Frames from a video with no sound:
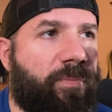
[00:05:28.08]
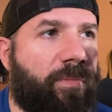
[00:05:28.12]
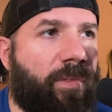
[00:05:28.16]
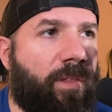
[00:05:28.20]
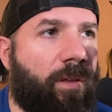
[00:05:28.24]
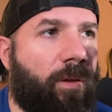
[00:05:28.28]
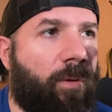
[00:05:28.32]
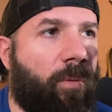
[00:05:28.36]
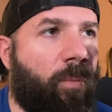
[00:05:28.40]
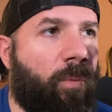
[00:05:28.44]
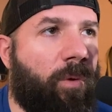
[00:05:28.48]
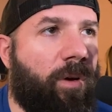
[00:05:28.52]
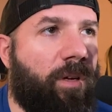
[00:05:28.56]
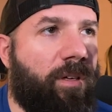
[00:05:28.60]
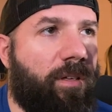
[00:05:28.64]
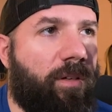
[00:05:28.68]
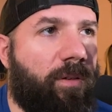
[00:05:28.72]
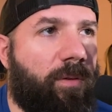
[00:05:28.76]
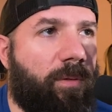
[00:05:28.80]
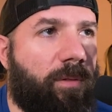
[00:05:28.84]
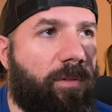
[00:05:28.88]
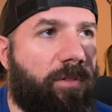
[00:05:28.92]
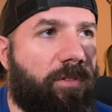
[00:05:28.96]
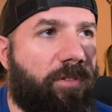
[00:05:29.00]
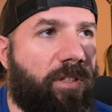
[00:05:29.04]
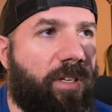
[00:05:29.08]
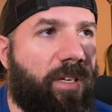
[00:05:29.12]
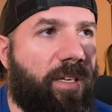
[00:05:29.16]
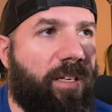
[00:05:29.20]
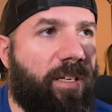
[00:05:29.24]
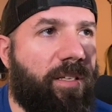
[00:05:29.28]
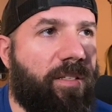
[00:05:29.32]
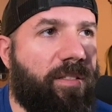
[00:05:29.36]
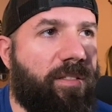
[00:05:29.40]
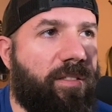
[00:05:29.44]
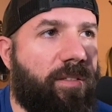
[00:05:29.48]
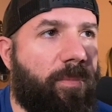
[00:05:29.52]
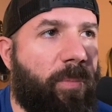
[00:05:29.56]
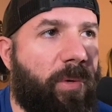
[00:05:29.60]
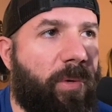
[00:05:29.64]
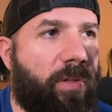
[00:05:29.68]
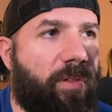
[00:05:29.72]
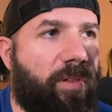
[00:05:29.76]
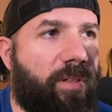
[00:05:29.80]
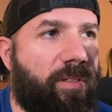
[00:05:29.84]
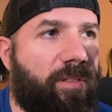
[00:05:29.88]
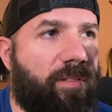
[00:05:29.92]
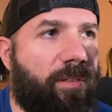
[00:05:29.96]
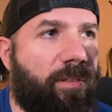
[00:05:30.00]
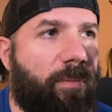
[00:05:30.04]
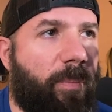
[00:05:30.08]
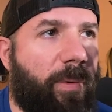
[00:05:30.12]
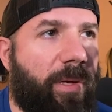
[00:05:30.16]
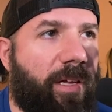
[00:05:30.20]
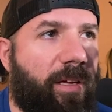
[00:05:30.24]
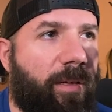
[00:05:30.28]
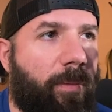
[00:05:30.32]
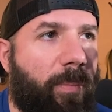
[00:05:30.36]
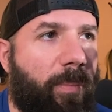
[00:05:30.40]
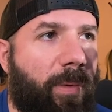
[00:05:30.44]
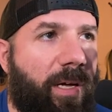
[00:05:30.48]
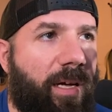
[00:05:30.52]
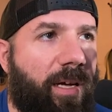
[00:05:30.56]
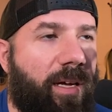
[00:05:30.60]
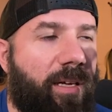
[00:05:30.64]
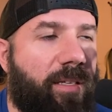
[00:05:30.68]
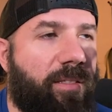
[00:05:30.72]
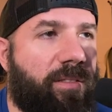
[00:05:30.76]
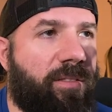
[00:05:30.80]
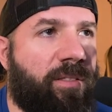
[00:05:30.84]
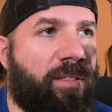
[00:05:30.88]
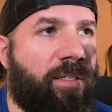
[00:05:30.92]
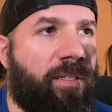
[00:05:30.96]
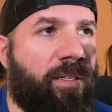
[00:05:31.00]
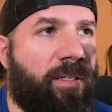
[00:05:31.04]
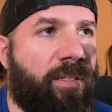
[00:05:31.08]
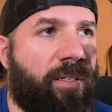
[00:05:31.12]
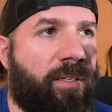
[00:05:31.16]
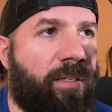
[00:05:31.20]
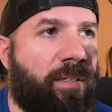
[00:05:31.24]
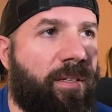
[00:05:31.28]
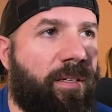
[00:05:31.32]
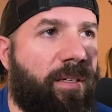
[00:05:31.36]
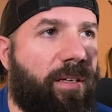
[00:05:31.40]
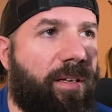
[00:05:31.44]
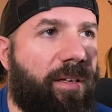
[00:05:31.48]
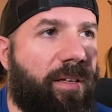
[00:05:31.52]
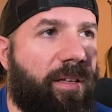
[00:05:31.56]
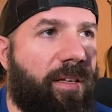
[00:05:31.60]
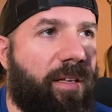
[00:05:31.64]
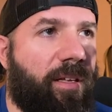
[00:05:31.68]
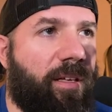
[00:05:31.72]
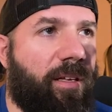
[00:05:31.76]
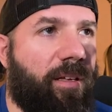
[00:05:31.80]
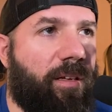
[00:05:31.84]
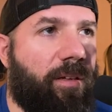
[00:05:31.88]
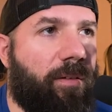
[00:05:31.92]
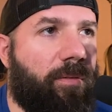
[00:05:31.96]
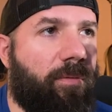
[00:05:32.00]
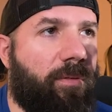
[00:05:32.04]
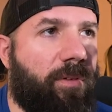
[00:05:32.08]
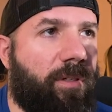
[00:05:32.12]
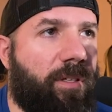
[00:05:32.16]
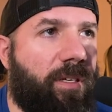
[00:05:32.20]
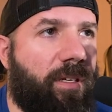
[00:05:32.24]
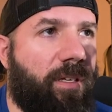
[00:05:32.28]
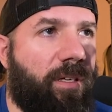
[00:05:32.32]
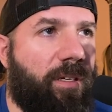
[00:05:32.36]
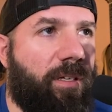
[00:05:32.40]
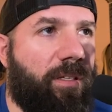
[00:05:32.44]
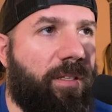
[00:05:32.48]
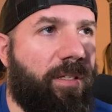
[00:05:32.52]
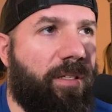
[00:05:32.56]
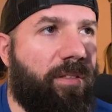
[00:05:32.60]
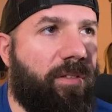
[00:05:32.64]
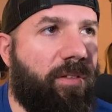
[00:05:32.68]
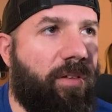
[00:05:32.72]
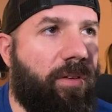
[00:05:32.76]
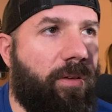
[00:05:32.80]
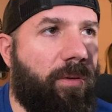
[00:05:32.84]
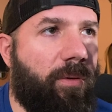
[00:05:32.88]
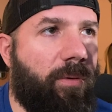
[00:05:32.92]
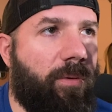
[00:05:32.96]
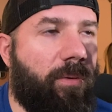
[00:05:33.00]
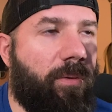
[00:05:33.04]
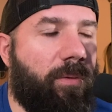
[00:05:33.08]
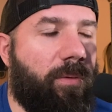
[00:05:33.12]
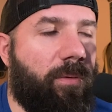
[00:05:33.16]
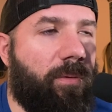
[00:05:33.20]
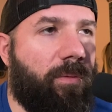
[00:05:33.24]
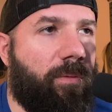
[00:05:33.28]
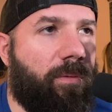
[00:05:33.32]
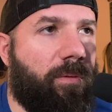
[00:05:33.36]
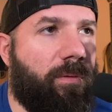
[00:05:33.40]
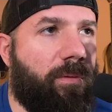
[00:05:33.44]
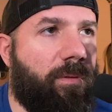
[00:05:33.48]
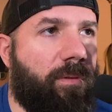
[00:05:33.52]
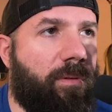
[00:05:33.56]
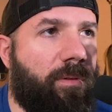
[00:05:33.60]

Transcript: One cool trick is to put this to bandpass and really tune